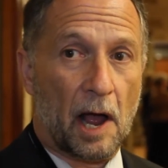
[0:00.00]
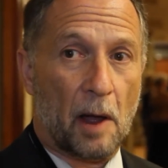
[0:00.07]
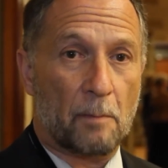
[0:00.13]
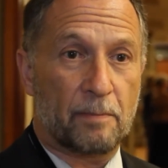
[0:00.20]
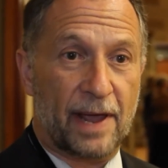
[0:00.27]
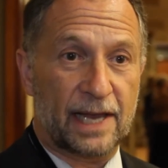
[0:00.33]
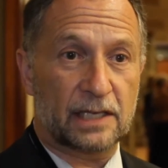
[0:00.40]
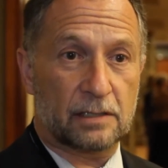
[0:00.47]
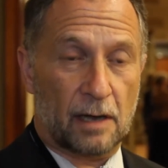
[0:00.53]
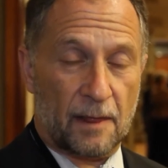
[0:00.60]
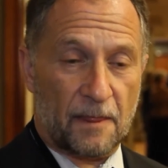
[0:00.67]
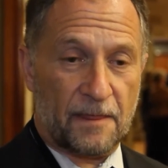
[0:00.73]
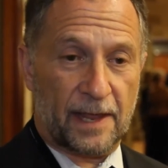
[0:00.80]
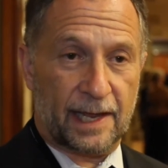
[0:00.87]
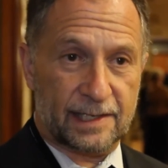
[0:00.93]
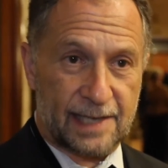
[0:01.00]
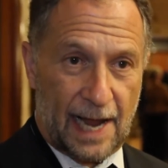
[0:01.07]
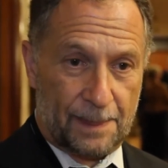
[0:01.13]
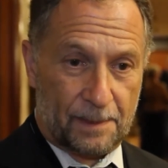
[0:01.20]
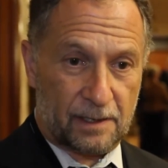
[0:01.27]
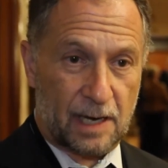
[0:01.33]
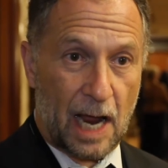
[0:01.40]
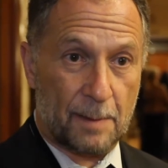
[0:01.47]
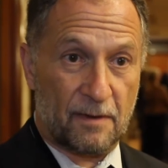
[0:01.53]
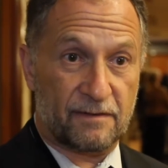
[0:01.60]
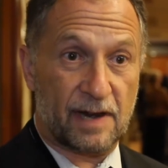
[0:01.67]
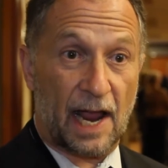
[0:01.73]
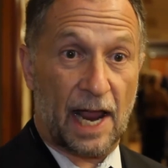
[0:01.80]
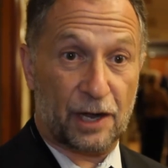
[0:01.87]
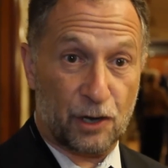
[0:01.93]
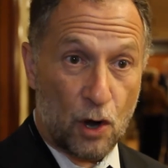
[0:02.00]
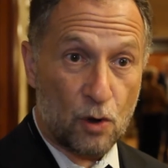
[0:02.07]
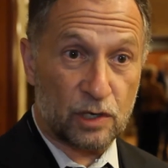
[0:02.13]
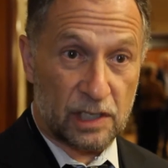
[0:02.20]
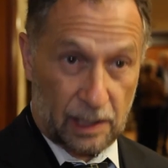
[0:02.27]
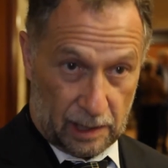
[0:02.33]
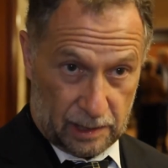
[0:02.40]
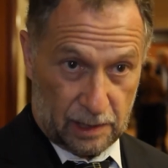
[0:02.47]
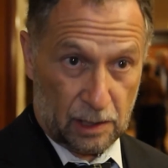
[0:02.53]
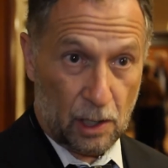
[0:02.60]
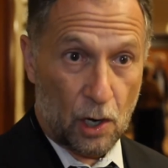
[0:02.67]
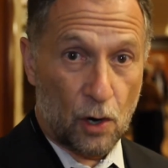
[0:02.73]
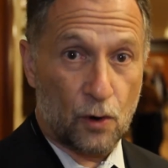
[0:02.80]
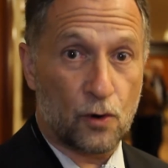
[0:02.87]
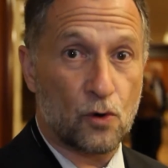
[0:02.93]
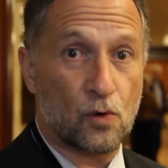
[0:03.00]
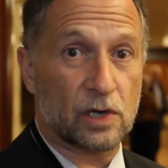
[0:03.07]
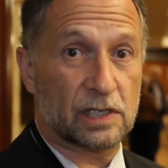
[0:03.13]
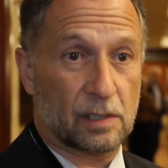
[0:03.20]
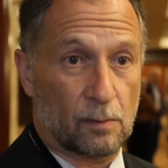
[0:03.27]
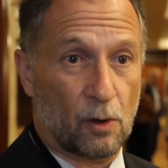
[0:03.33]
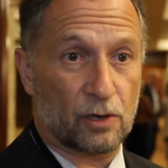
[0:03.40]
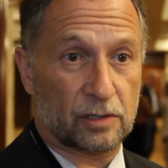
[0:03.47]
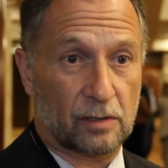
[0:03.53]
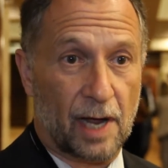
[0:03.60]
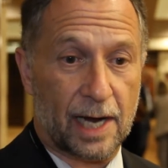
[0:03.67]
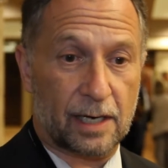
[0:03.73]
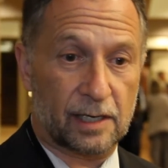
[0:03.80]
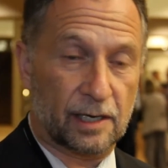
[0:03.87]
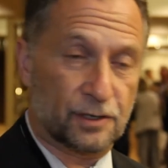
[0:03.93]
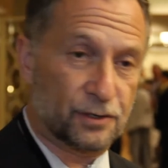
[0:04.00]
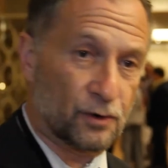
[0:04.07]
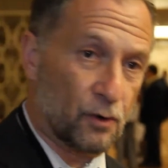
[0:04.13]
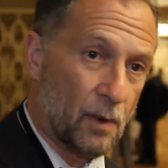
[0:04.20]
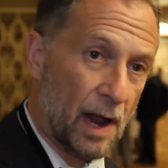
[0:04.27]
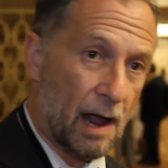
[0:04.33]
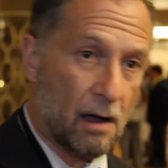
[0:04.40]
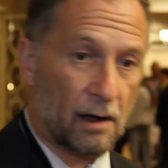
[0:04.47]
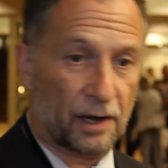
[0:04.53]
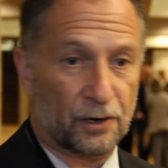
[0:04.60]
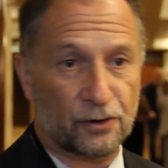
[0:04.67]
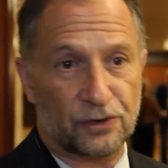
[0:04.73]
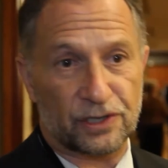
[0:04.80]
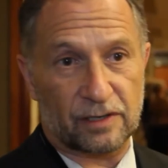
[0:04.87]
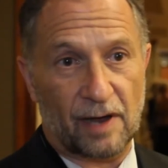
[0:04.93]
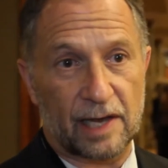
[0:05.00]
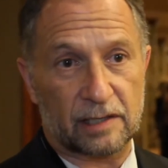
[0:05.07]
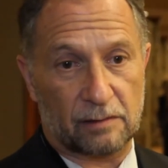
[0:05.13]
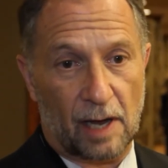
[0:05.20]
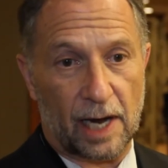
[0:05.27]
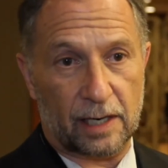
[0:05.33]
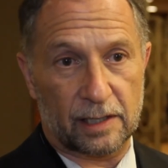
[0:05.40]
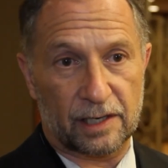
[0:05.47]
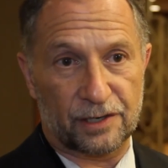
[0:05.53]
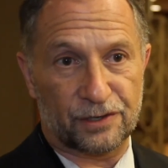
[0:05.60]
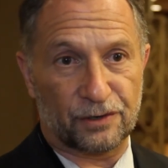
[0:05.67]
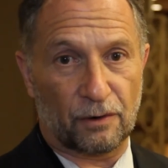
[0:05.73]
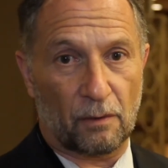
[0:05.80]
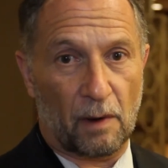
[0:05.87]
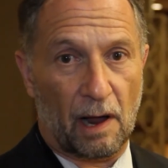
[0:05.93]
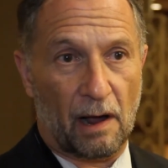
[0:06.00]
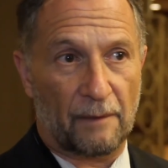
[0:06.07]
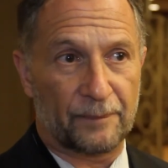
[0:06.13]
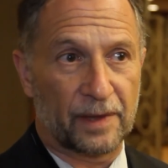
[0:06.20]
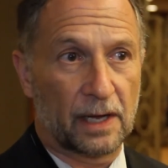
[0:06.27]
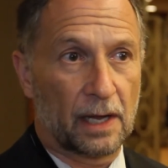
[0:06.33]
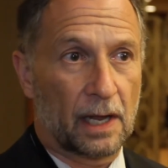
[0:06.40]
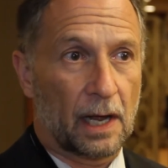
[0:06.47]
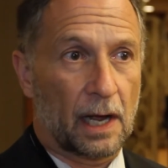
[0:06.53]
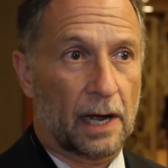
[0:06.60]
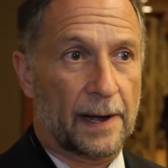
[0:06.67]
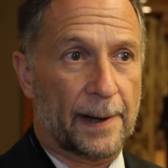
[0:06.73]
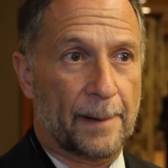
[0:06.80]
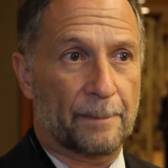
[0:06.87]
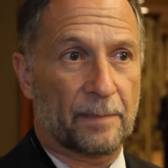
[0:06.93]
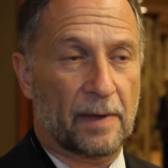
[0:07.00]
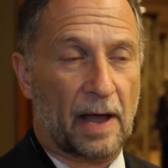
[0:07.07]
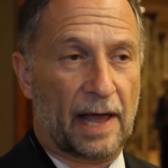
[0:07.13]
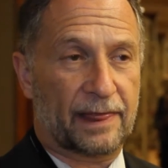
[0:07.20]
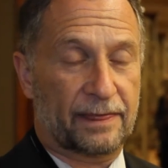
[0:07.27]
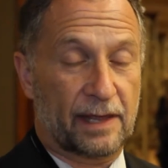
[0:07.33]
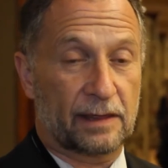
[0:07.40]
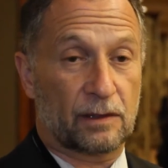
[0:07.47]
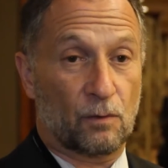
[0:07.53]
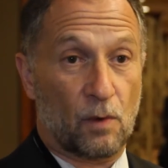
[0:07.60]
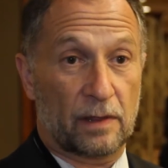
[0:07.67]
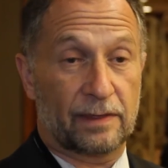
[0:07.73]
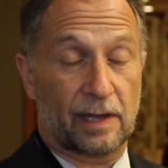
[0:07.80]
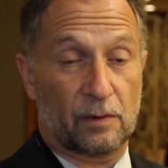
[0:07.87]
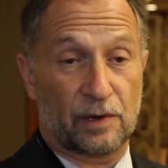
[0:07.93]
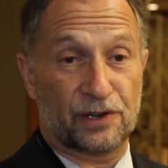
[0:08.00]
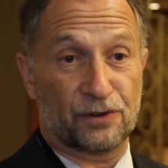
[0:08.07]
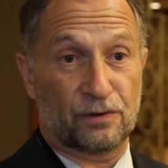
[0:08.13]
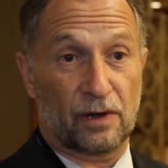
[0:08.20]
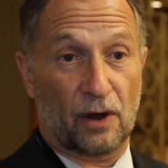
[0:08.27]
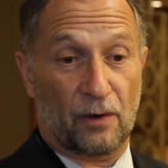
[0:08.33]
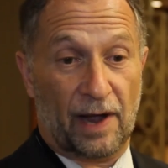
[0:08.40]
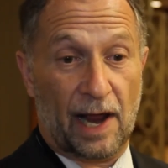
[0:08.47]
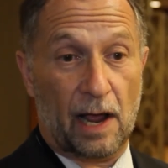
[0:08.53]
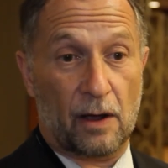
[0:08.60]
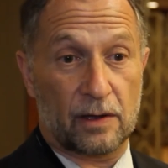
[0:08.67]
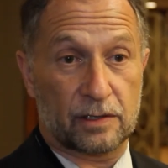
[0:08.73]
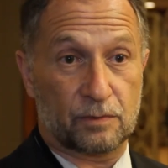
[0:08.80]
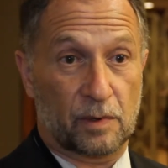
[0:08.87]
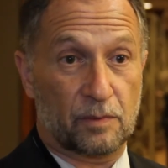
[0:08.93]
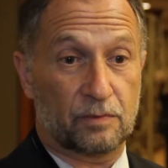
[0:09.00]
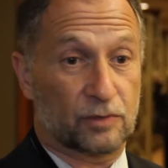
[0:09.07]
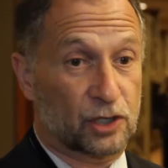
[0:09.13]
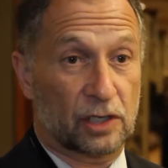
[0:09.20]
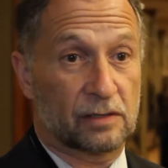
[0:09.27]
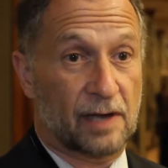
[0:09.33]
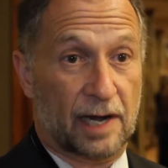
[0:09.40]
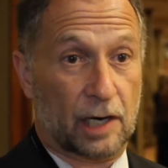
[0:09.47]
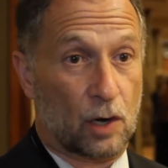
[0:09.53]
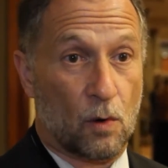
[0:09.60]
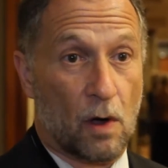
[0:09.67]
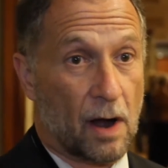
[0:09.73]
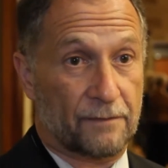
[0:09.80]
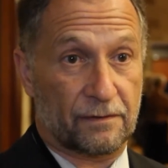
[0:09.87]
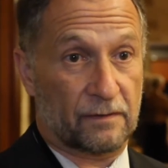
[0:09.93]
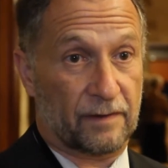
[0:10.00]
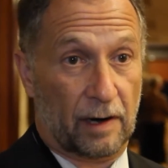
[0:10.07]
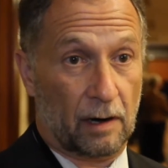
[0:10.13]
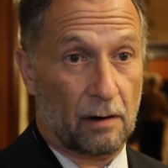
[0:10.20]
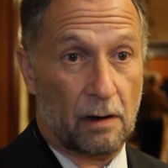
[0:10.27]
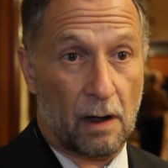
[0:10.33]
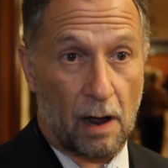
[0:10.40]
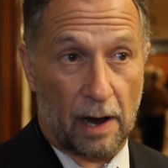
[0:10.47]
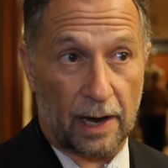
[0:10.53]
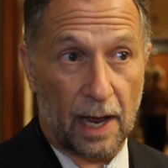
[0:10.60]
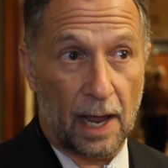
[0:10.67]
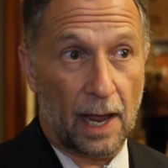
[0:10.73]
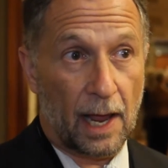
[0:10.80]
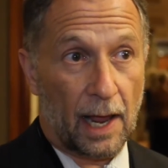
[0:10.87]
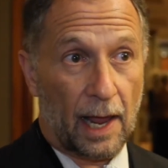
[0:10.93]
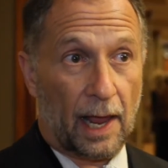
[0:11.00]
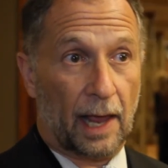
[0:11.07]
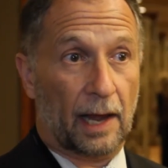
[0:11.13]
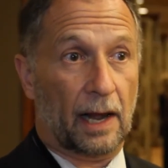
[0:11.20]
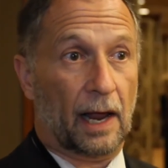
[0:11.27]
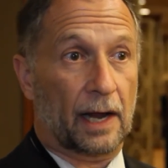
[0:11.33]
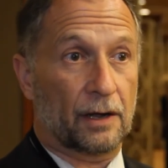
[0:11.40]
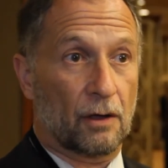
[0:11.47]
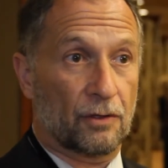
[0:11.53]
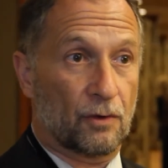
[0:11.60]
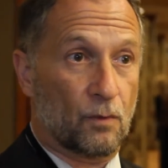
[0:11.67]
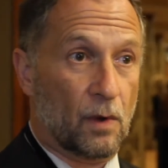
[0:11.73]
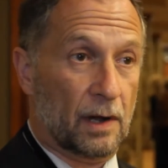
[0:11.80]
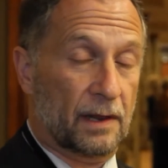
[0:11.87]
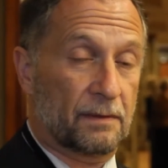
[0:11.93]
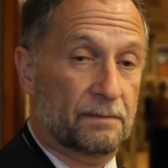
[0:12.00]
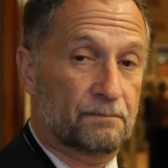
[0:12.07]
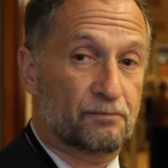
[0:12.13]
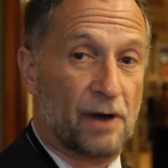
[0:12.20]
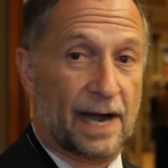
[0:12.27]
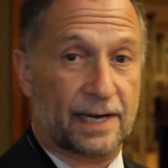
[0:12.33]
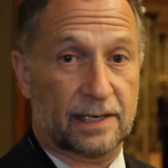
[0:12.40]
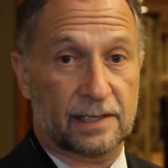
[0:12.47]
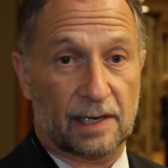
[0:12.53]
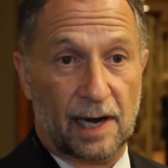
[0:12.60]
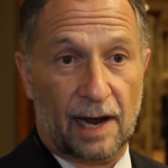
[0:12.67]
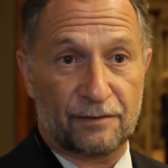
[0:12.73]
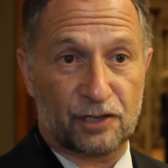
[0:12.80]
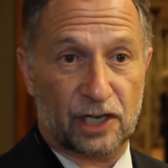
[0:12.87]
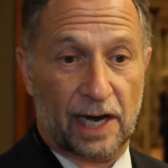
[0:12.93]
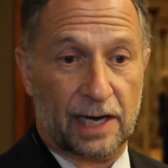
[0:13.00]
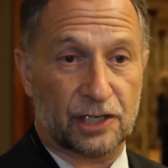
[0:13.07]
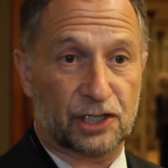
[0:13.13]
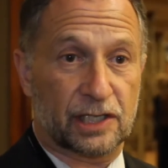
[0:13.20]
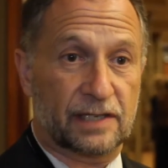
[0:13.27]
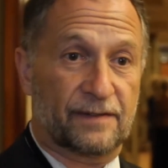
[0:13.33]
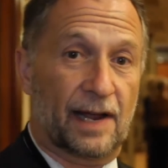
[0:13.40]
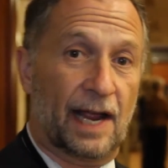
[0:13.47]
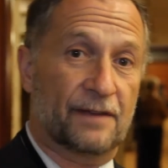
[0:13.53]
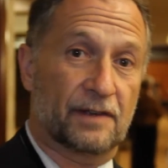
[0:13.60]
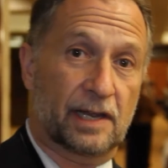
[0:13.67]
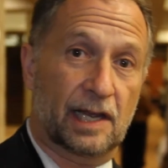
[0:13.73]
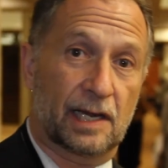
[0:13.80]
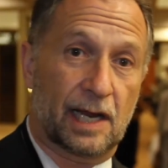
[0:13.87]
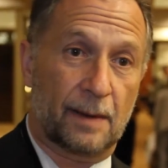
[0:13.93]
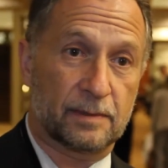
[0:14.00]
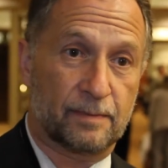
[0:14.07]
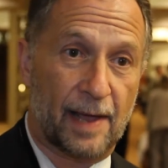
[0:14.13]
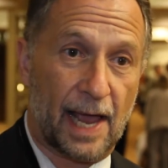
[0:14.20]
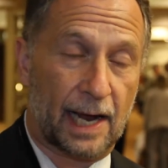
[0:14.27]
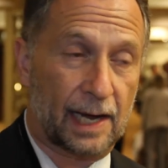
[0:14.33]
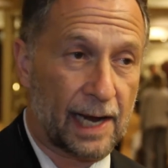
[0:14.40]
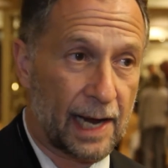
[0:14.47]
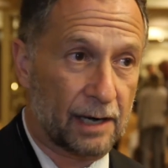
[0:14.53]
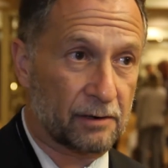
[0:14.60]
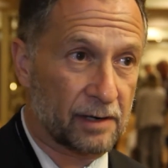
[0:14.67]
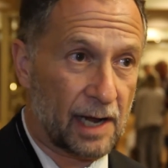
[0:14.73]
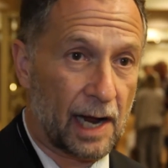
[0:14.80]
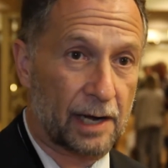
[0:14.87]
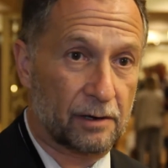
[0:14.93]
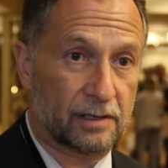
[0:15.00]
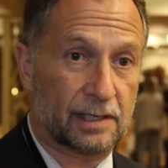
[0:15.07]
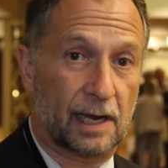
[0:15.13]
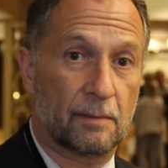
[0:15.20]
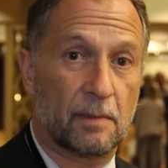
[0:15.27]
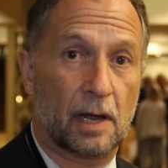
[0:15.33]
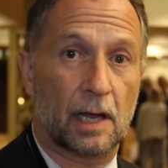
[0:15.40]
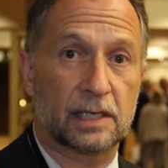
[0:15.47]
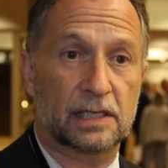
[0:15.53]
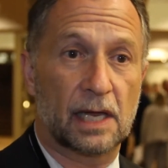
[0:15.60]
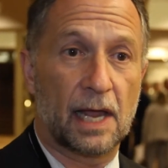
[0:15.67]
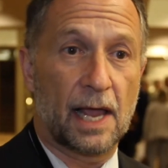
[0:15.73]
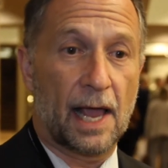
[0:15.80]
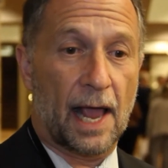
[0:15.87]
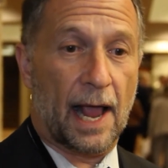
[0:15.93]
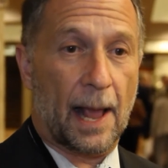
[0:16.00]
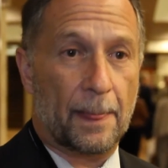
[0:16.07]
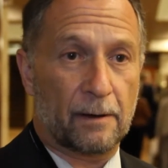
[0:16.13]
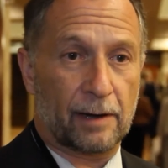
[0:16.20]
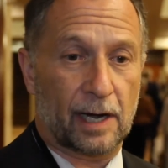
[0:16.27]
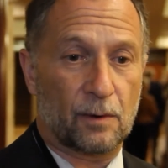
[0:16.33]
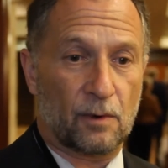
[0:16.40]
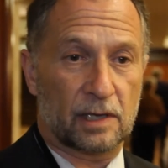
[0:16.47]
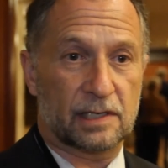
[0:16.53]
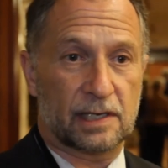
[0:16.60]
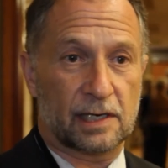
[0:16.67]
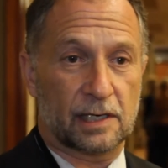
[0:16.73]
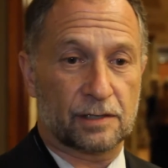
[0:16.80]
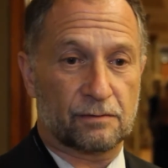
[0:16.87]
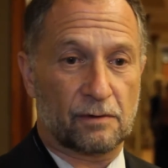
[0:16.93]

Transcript: based on things at the time of diagnosis, who is the most likely to do well and who is less likely to do well. I think the one thing we do know now is we shouldn't let it go on for very long. And I know the one practice that I've changed is if I have a kid comes back at 8 or 9 or 10 months and their A1C is